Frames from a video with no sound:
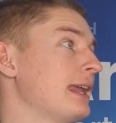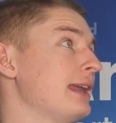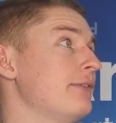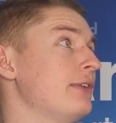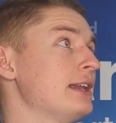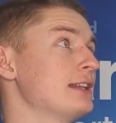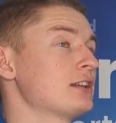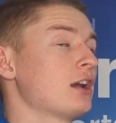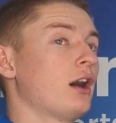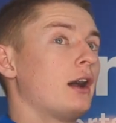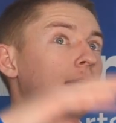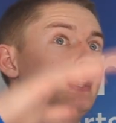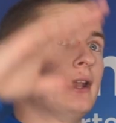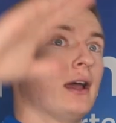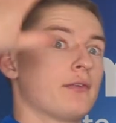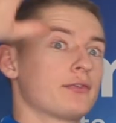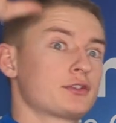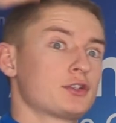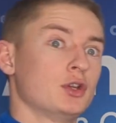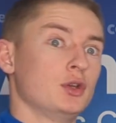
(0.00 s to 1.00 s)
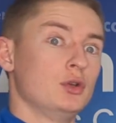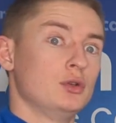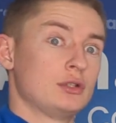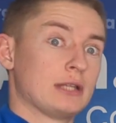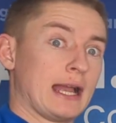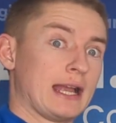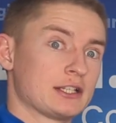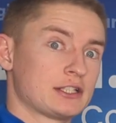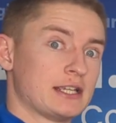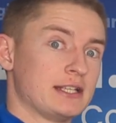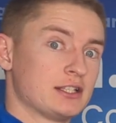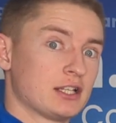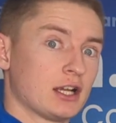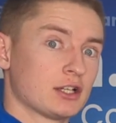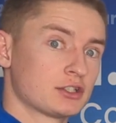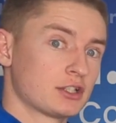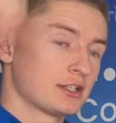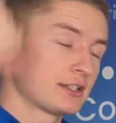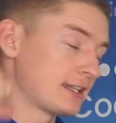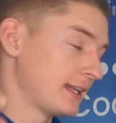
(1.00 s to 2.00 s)
If it's high enough to actually
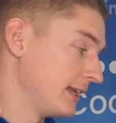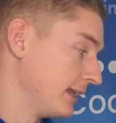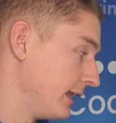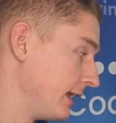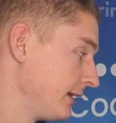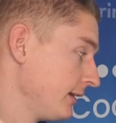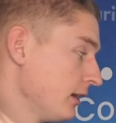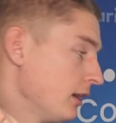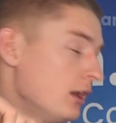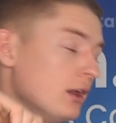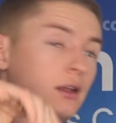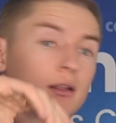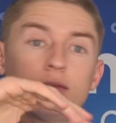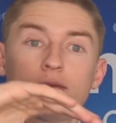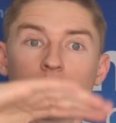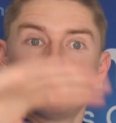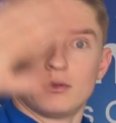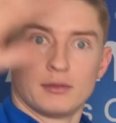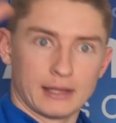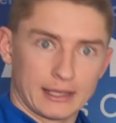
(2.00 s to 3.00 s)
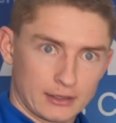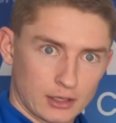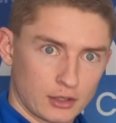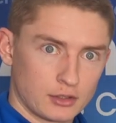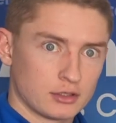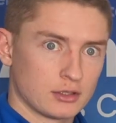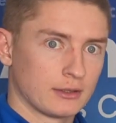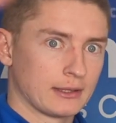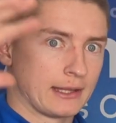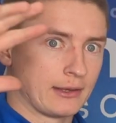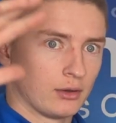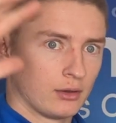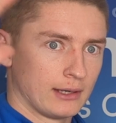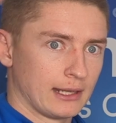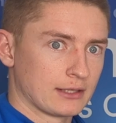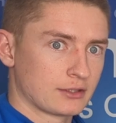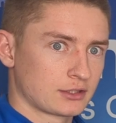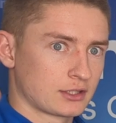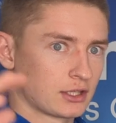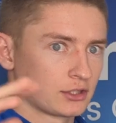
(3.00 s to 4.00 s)
touch the ceiling, they're not
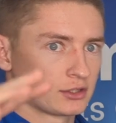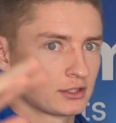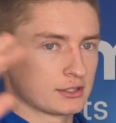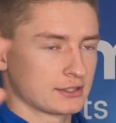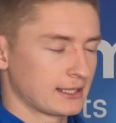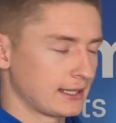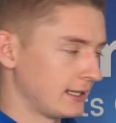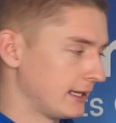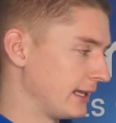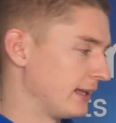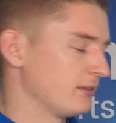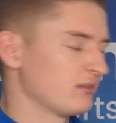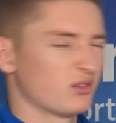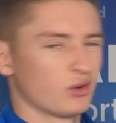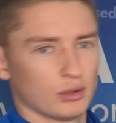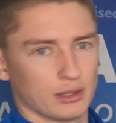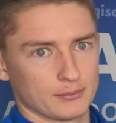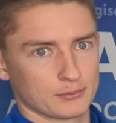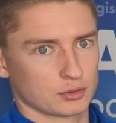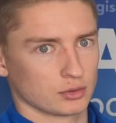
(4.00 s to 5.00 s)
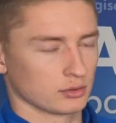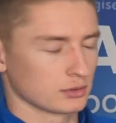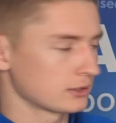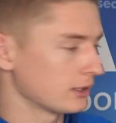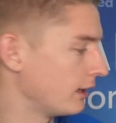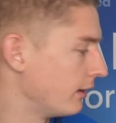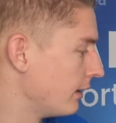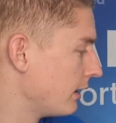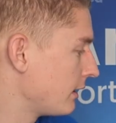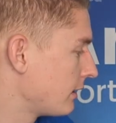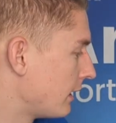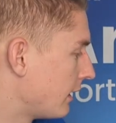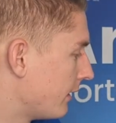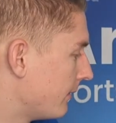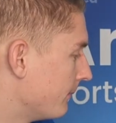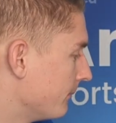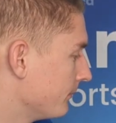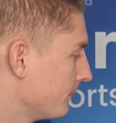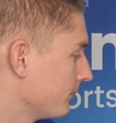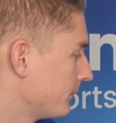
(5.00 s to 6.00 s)
allowed to touch the ceiling, all them sort of
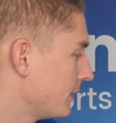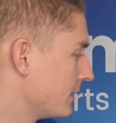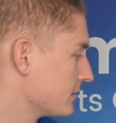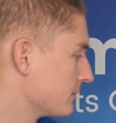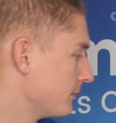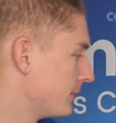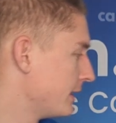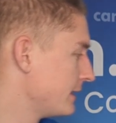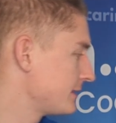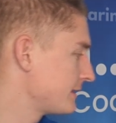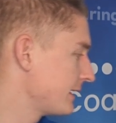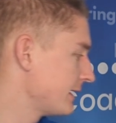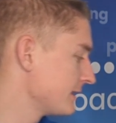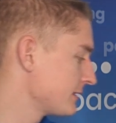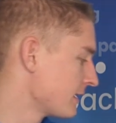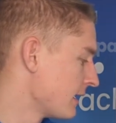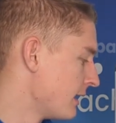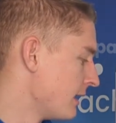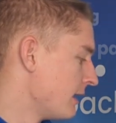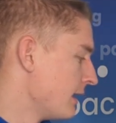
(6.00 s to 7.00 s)
stuff, bits and pieces.